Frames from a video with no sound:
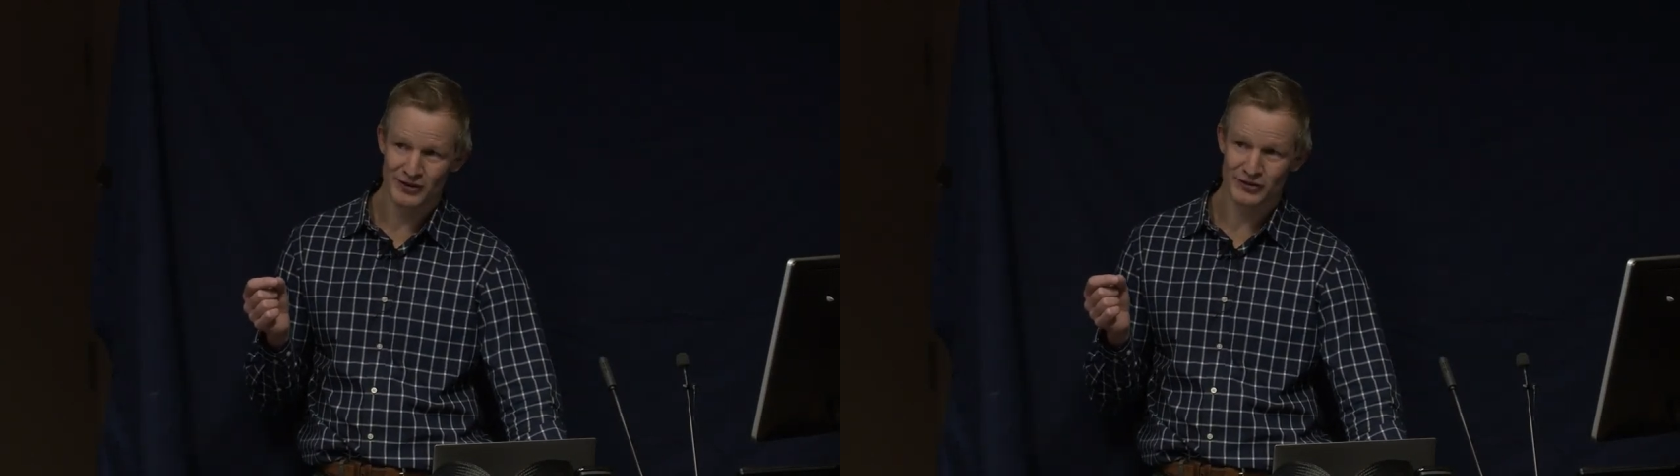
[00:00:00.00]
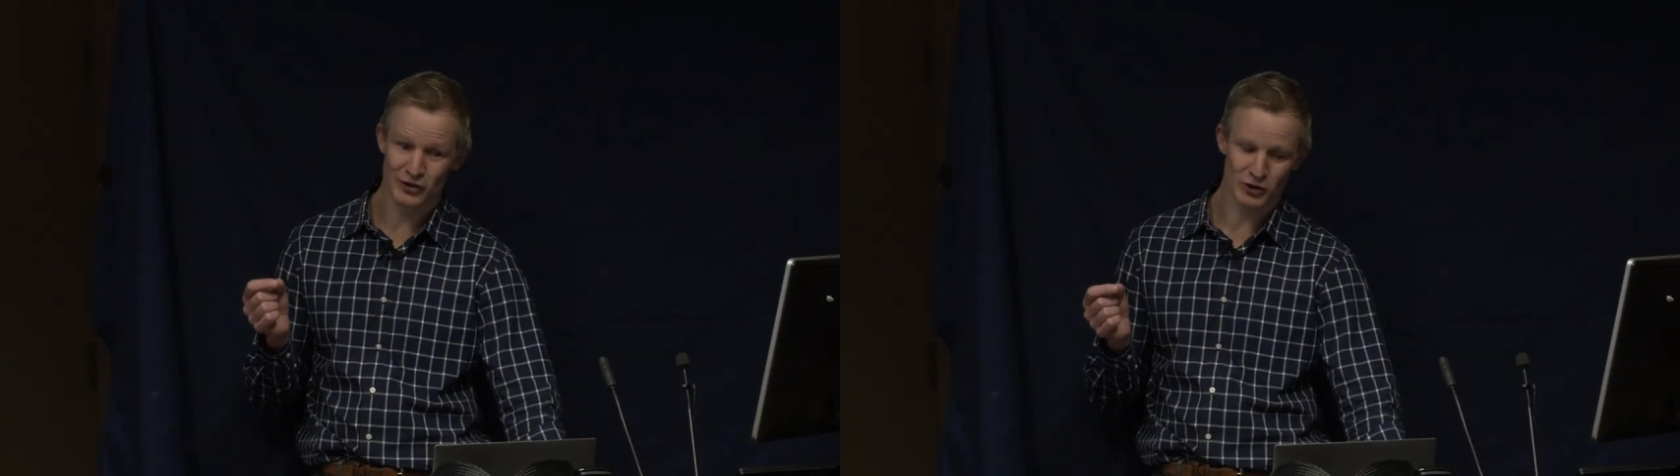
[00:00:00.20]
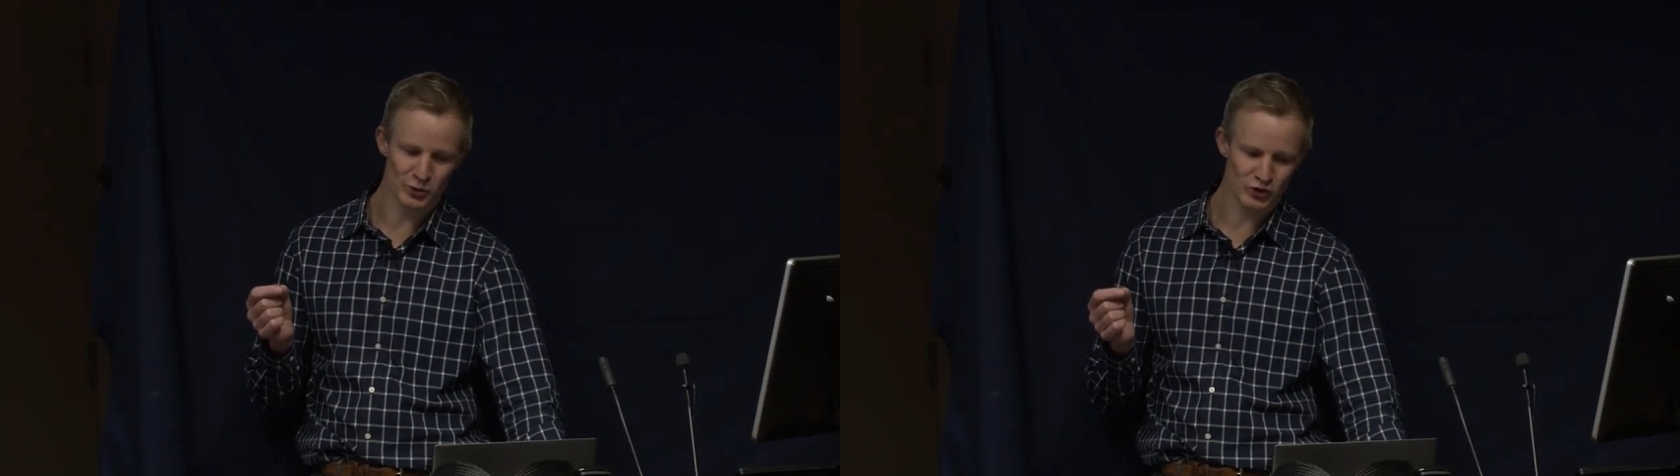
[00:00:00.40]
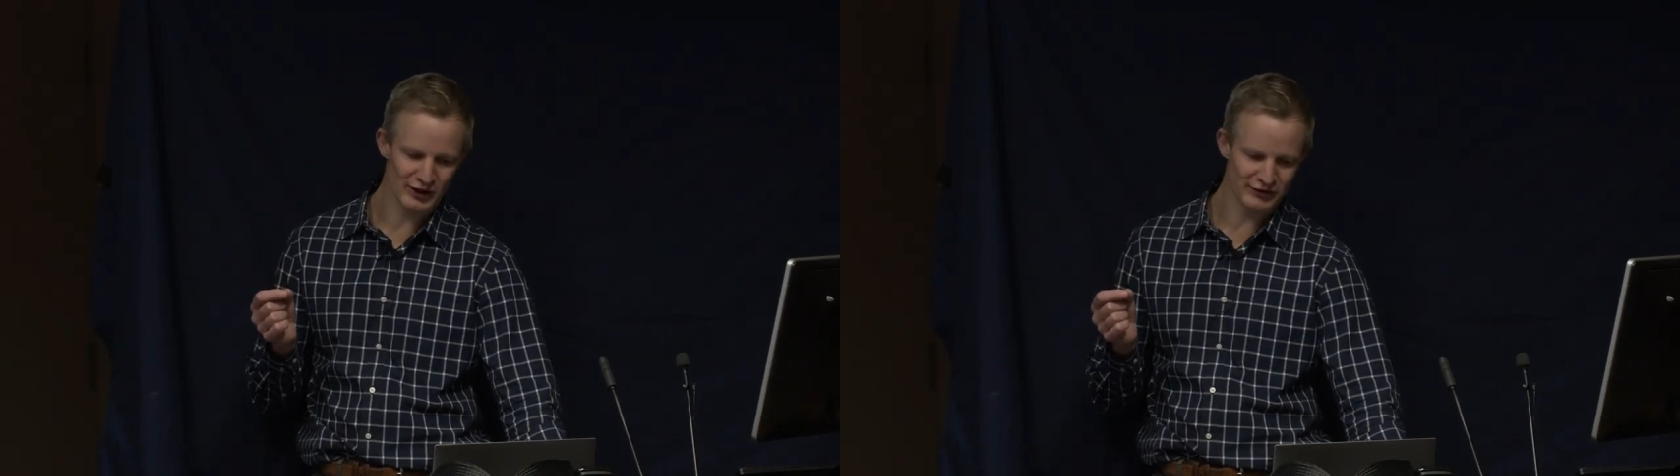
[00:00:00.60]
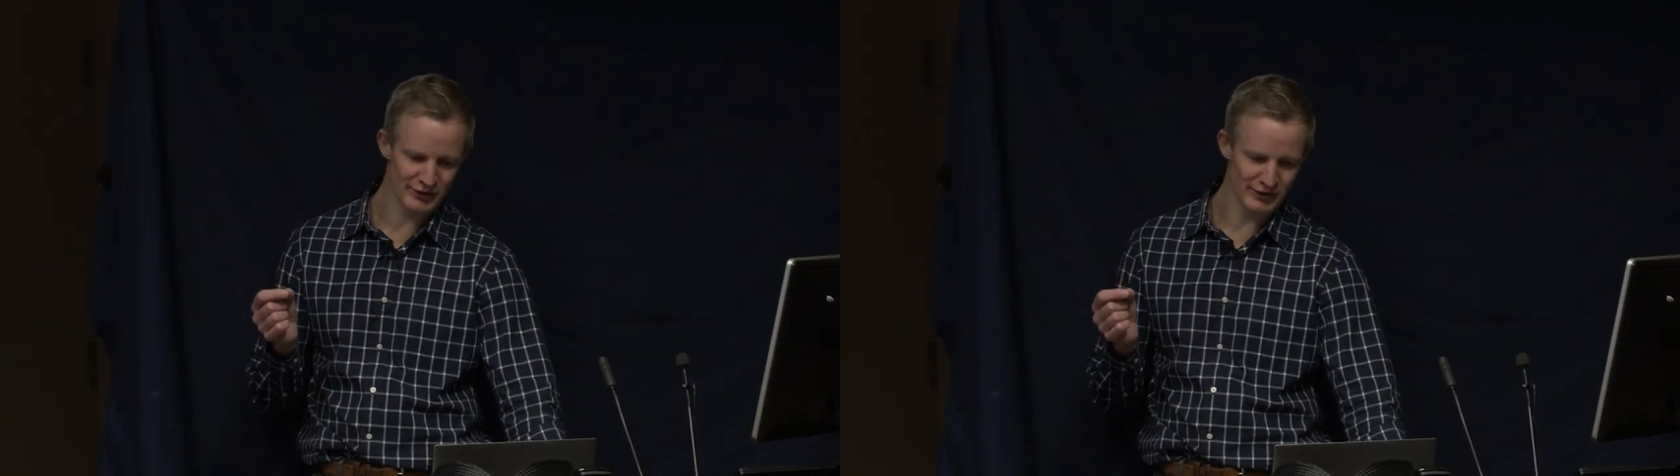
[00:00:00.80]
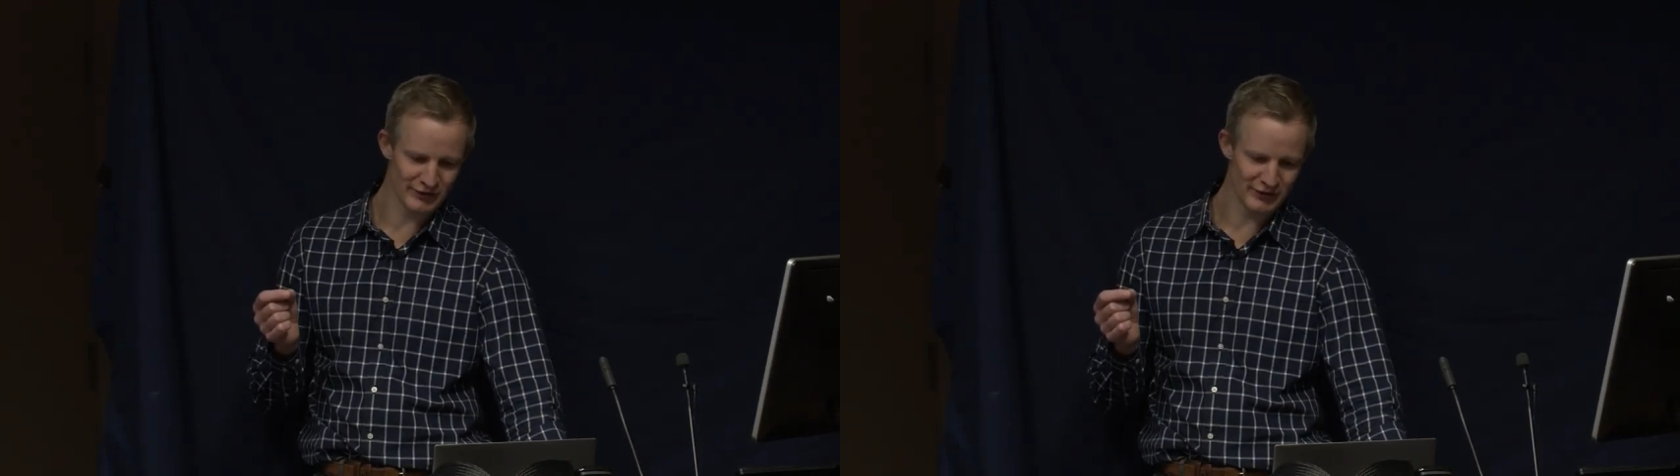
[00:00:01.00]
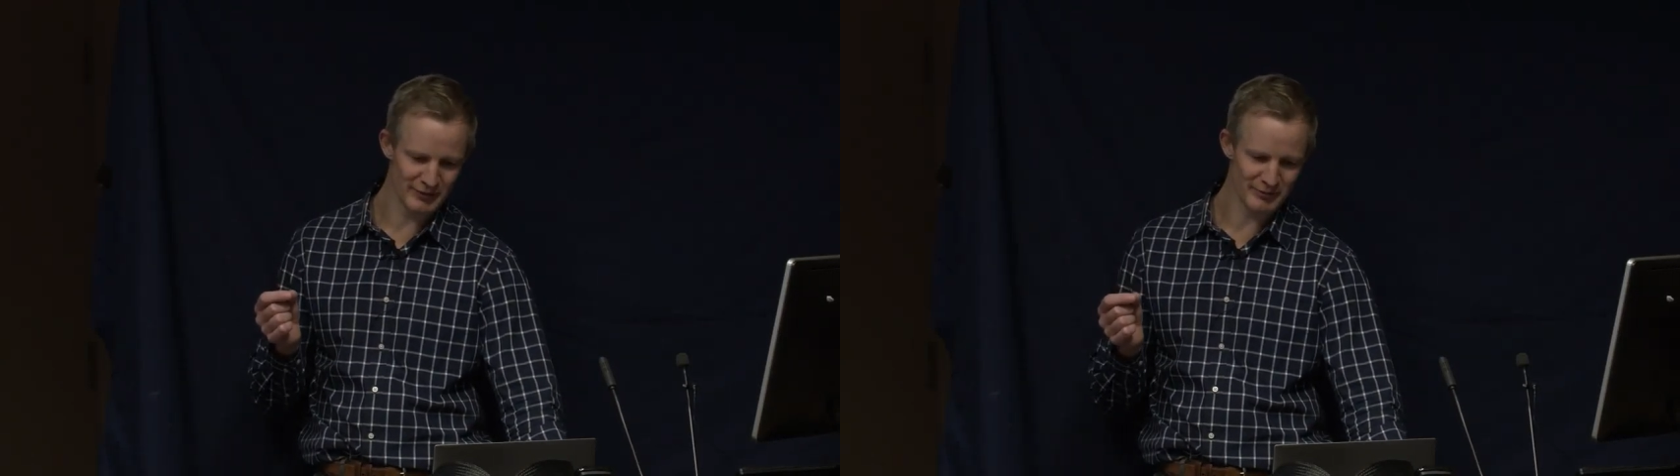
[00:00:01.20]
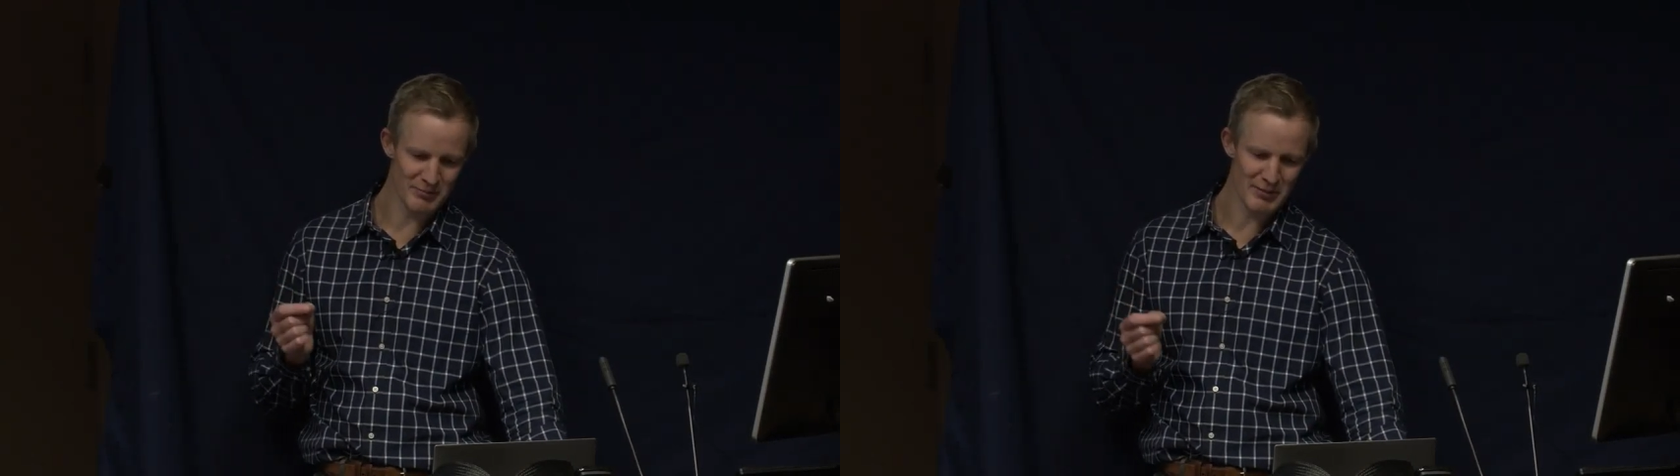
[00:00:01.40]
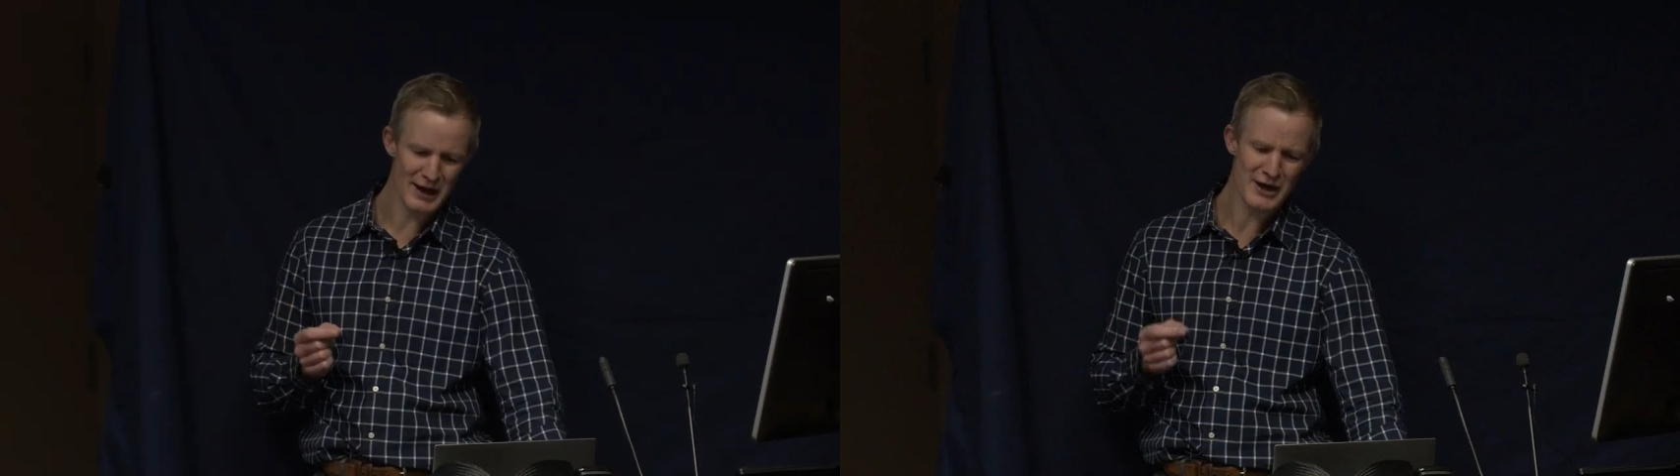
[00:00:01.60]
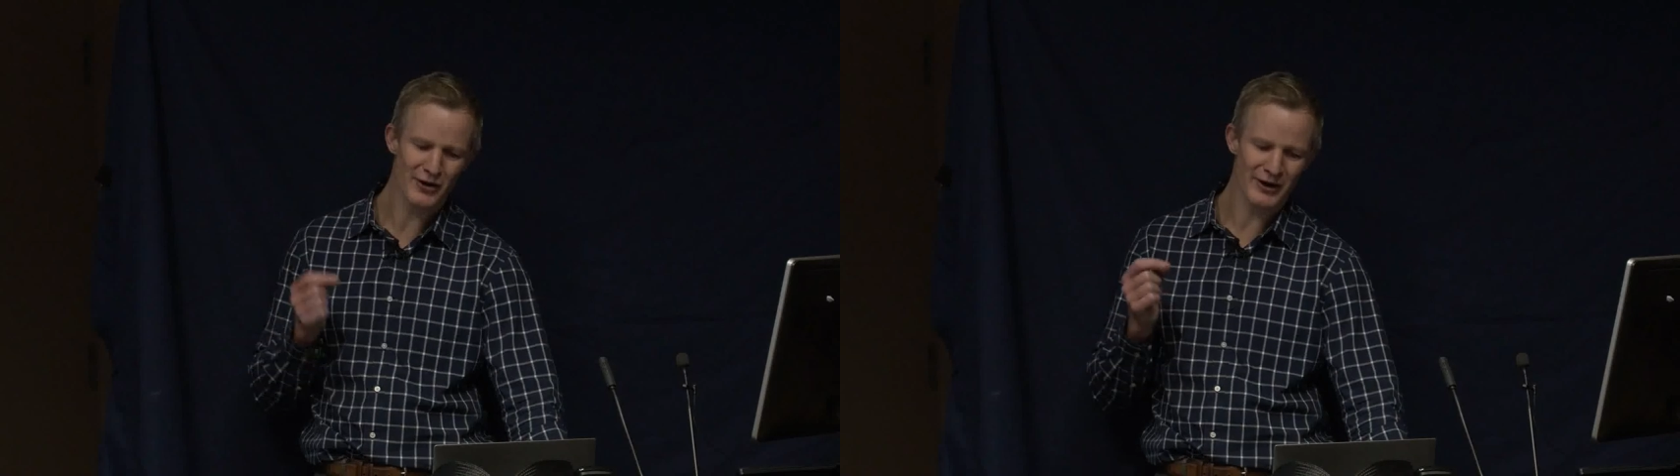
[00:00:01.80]
soluble transferrin receptor
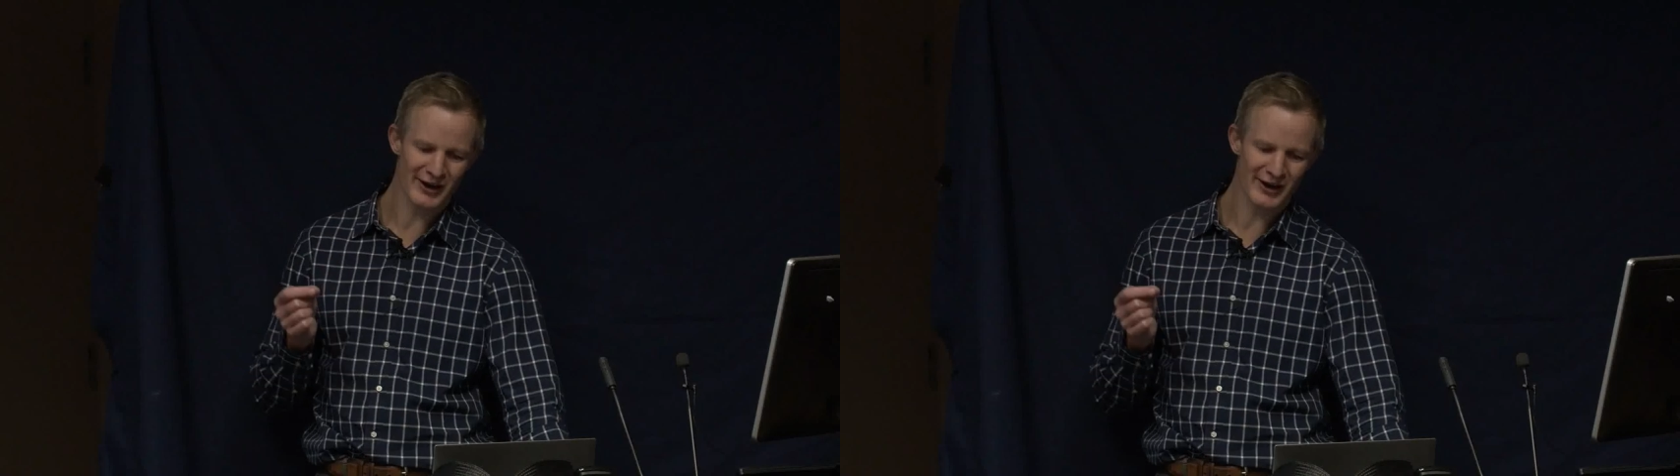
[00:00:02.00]
may not